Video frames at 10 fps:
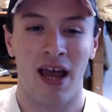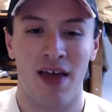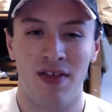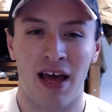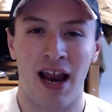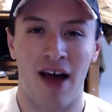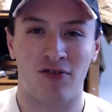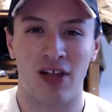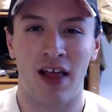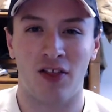And then
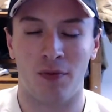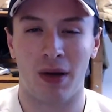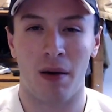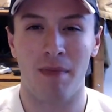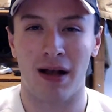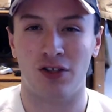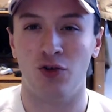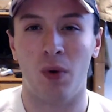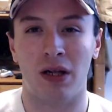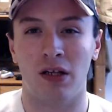after that, they'll be coming back to
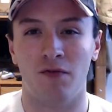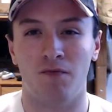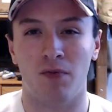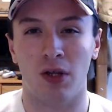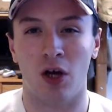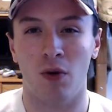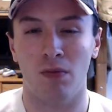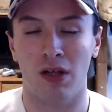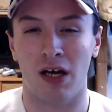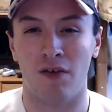New England for
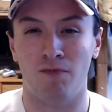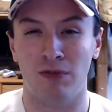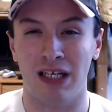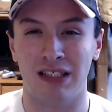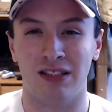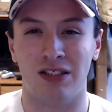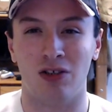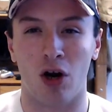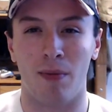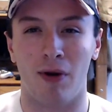the season to
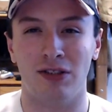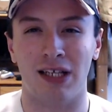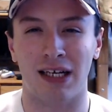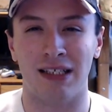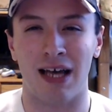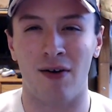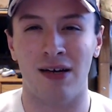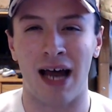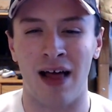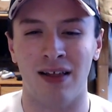start March 2nd down
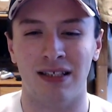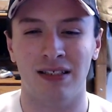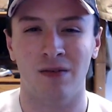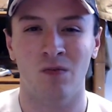in Dallas.